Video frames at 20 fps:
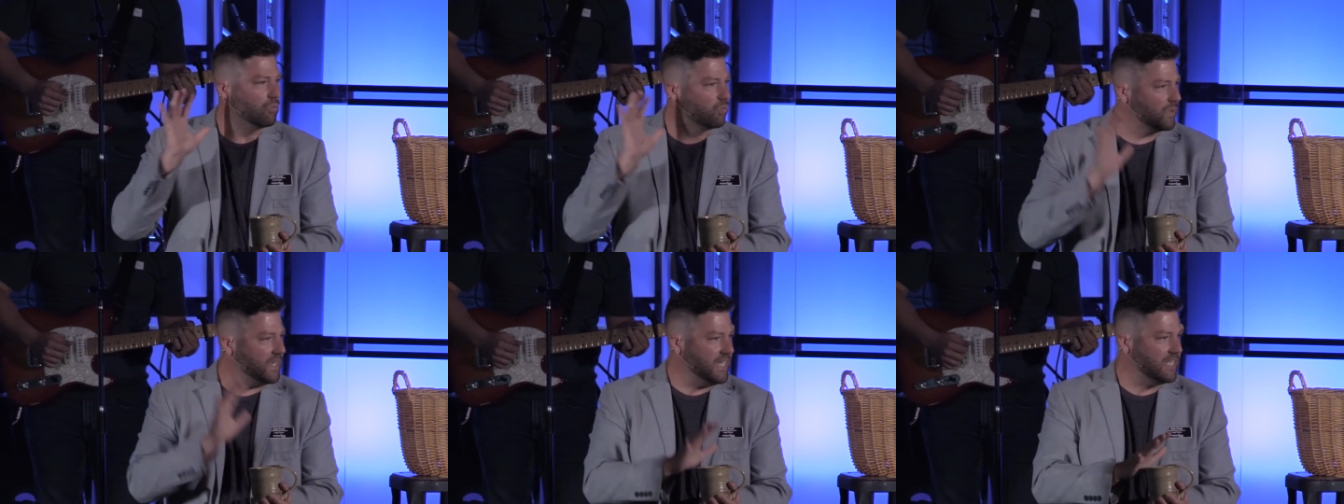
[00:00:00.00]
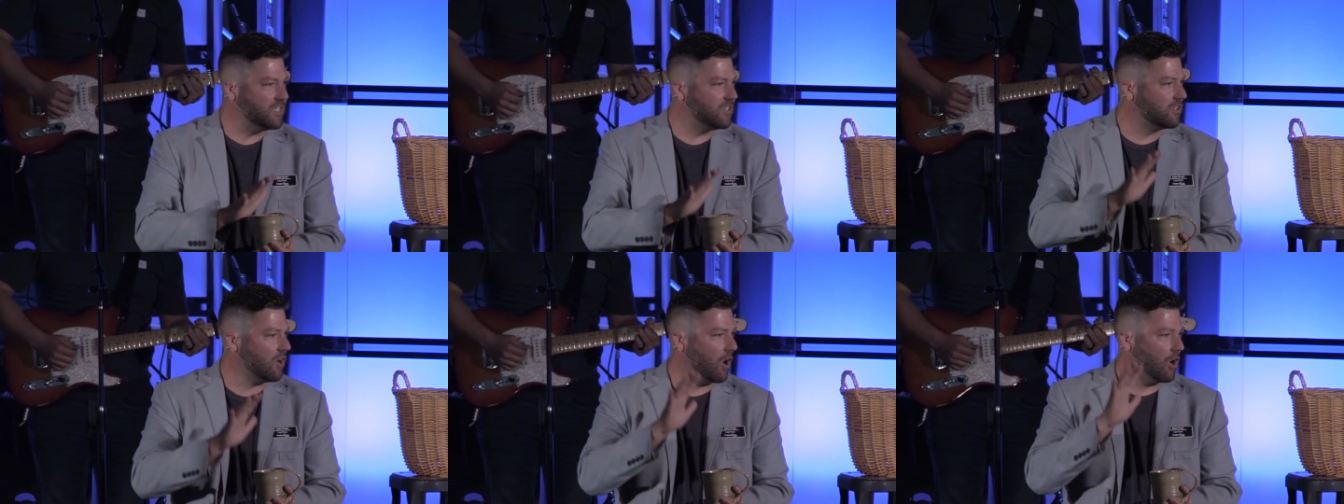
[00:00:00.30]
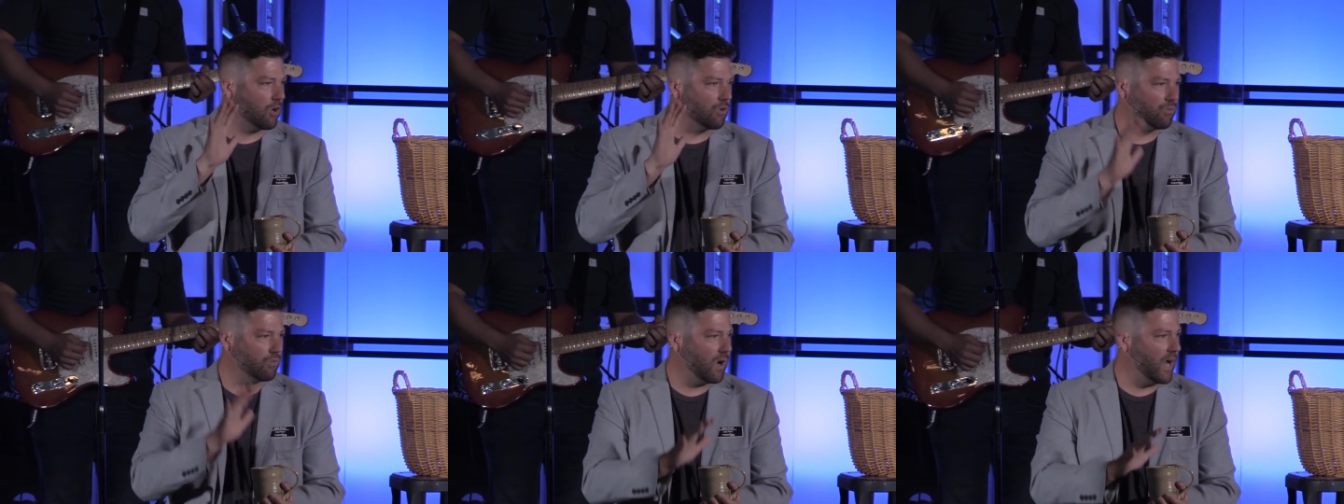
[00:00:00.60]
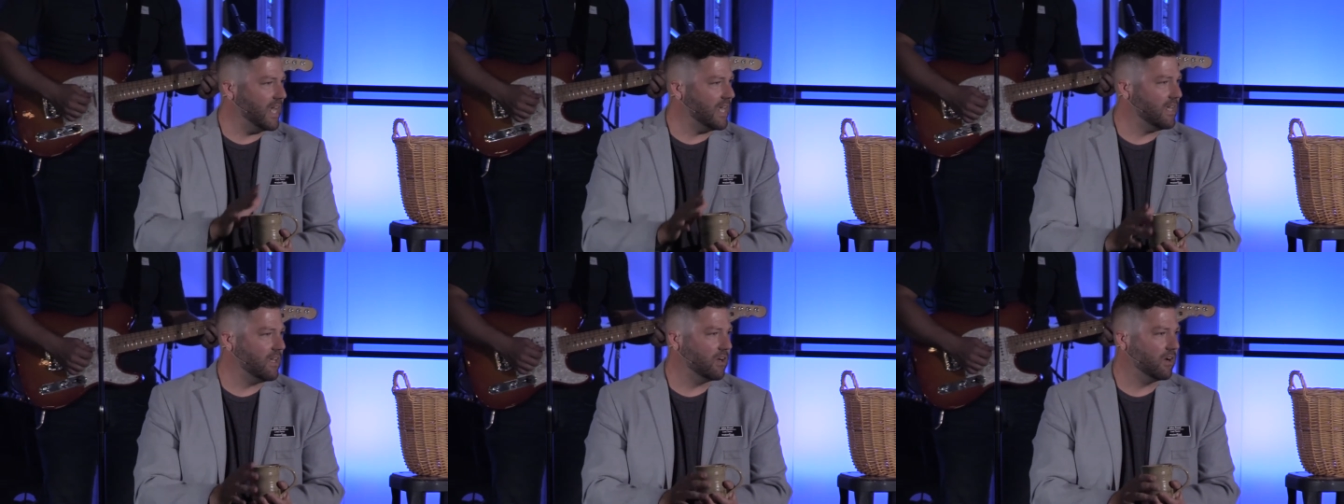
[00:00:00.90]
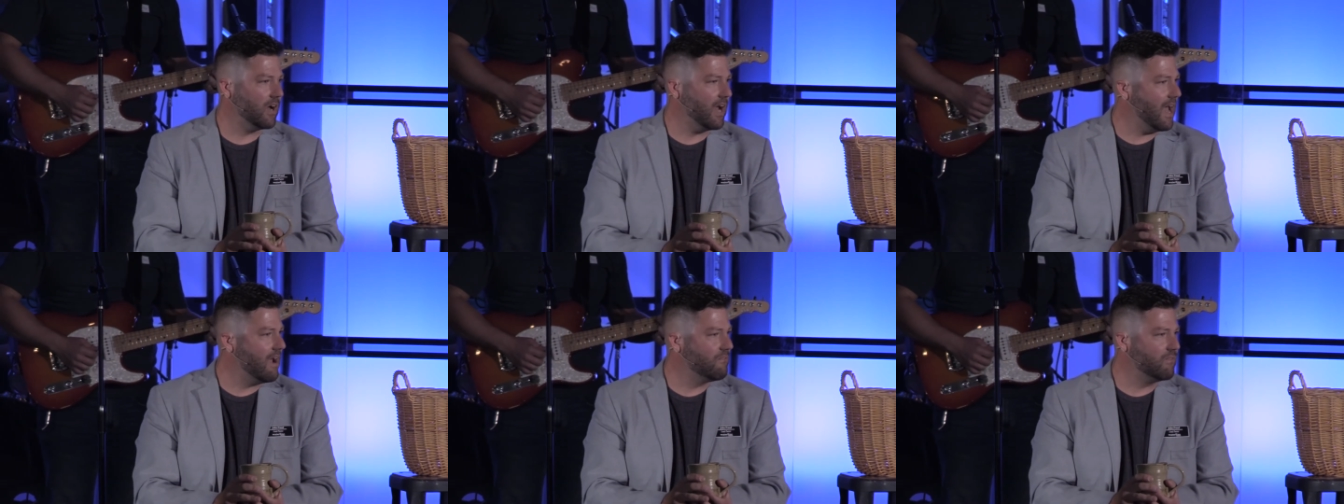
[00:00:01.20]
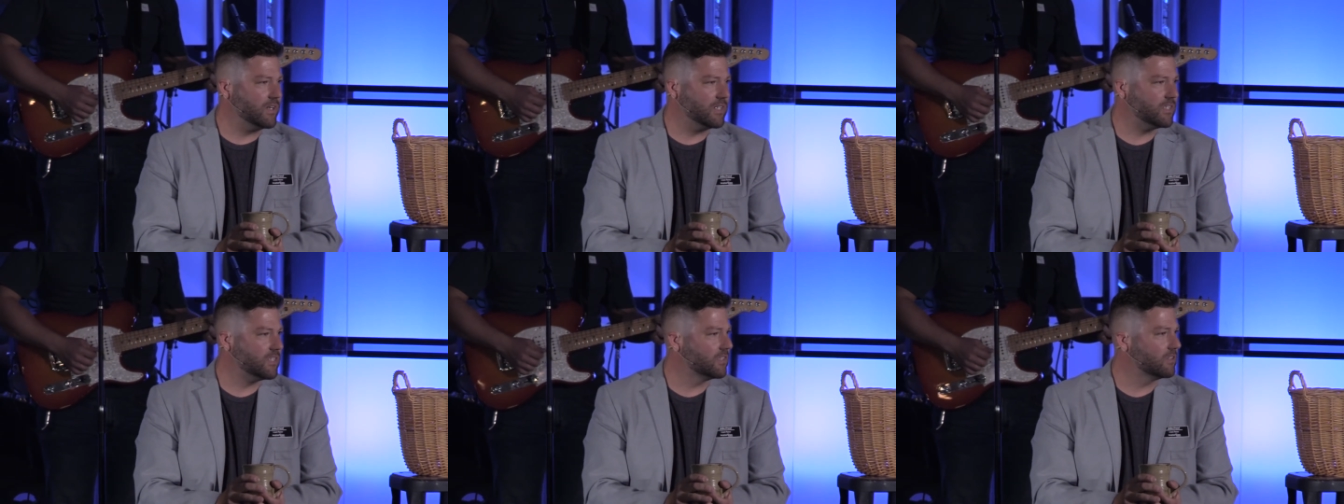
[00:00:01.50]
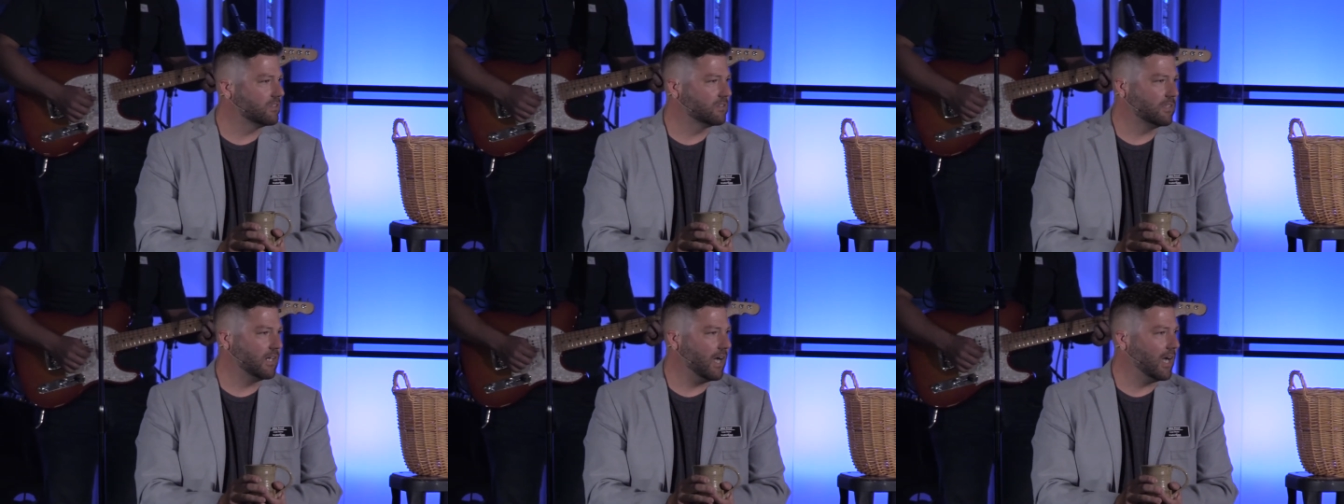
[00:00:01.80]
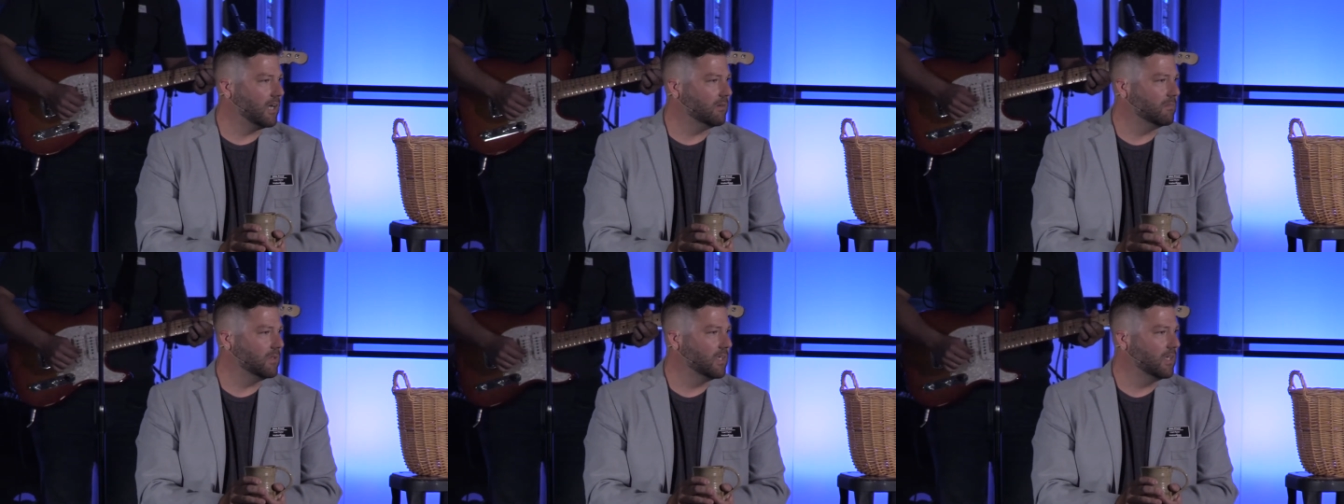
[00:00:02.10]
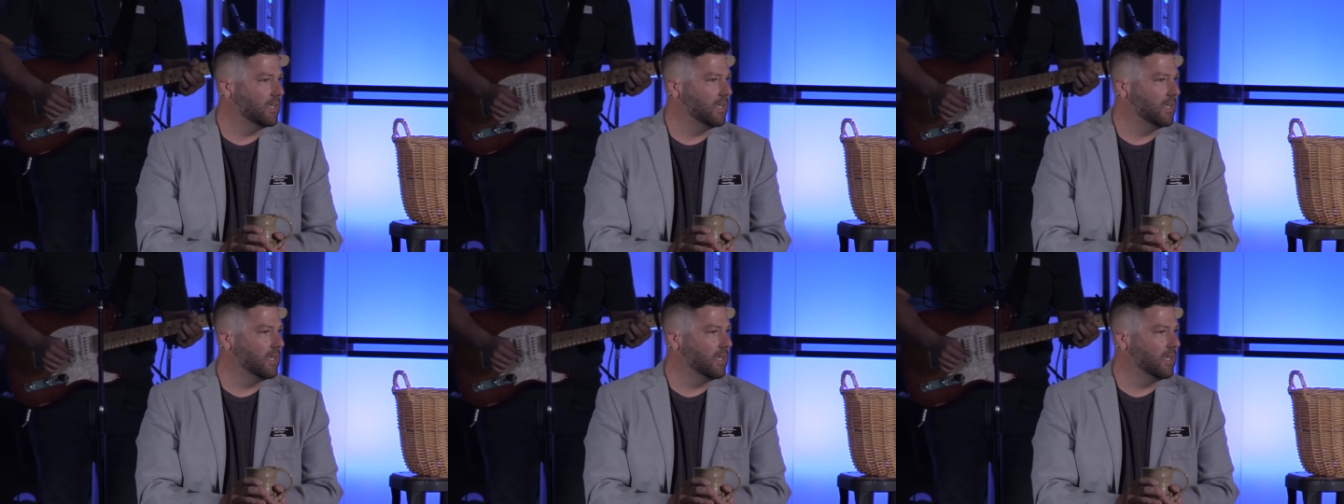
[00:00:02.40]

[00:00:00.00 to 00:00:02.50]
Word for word: restart right here every single time.